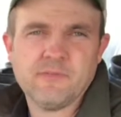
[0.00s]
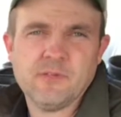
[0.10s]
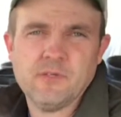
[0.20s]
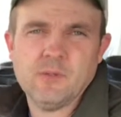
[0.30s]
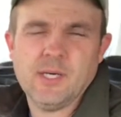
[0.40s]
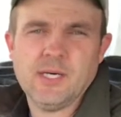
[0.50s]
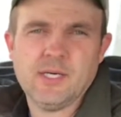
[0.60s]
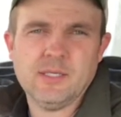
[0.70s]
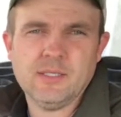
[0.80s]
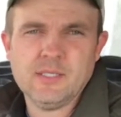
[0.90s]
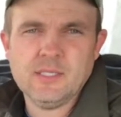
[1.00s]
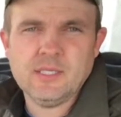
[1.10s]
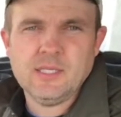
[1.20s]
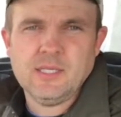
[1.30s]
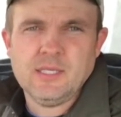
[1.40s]
you
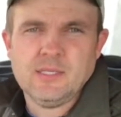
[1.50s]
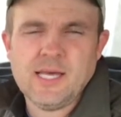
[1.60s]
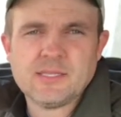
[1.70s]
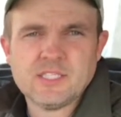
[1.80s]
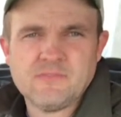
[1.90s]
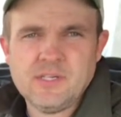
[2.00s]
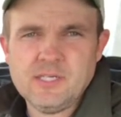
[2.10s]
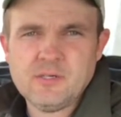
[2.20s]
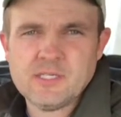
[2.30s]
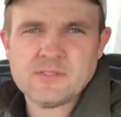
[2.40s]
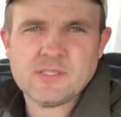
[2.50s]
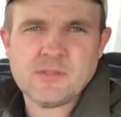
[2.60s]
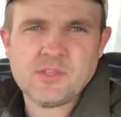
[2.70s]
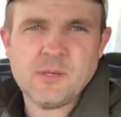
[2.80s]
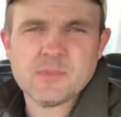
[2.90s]
like this video, give us a
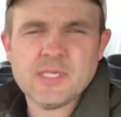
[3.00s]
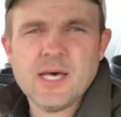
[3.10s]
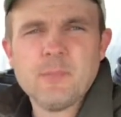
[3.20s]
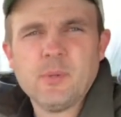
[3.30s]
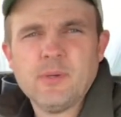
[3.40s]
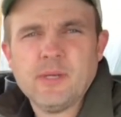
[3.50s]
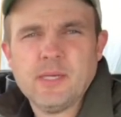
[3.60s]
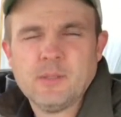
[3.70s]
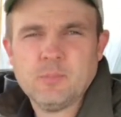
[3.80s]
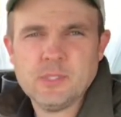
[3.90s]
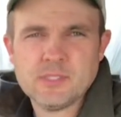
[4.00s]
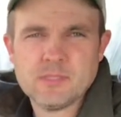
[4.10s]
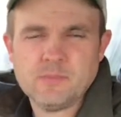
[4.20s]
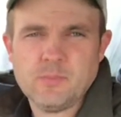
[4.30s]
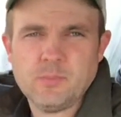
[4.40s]
thumbs up, and please
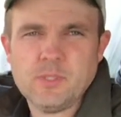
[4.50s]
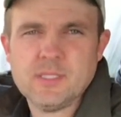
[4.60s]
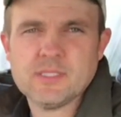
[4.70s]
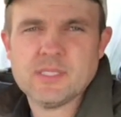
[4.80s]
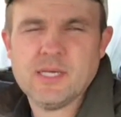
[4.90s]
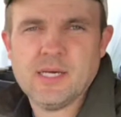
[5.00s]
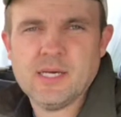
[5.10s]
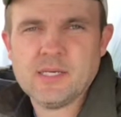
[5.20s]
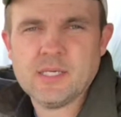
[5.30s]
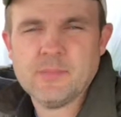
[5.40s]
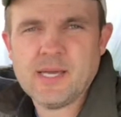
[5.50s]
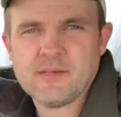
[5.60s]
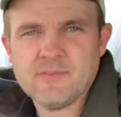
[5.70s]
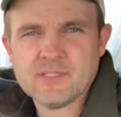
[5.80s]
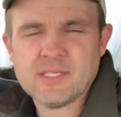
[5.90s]
come back
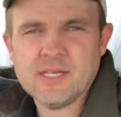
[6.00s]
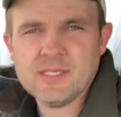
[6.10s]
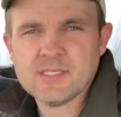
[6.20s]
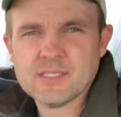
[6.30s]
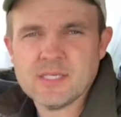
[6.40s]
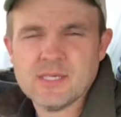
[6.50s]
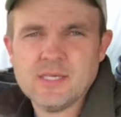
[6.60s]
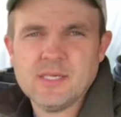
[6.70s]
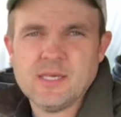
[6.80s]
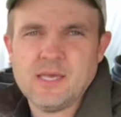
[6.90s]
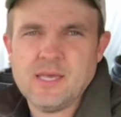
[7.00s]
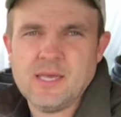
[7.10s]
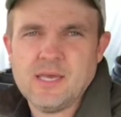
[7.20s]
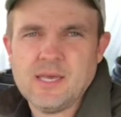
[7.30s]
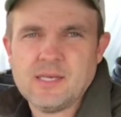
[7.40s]
and visit us.
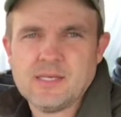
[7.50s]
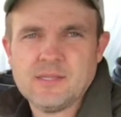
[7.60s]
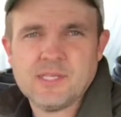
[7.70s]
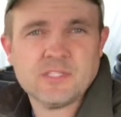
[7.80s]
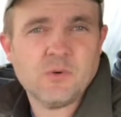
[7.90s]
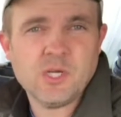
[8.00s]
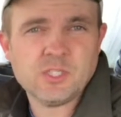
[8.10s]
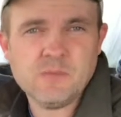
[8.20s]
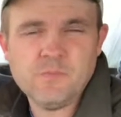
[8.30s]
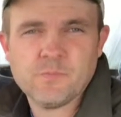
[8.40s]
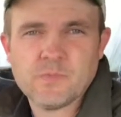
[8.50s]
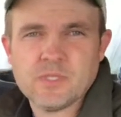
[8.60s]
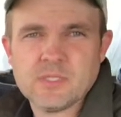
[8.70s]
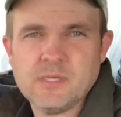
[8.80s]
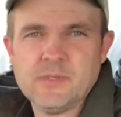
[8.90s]
And thanks for watching.
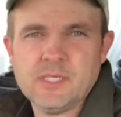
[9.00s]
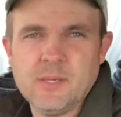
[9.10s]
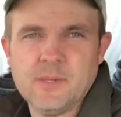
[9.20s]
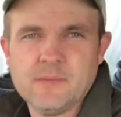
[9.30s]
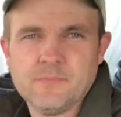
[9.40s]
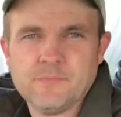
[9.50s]
See you when you come in.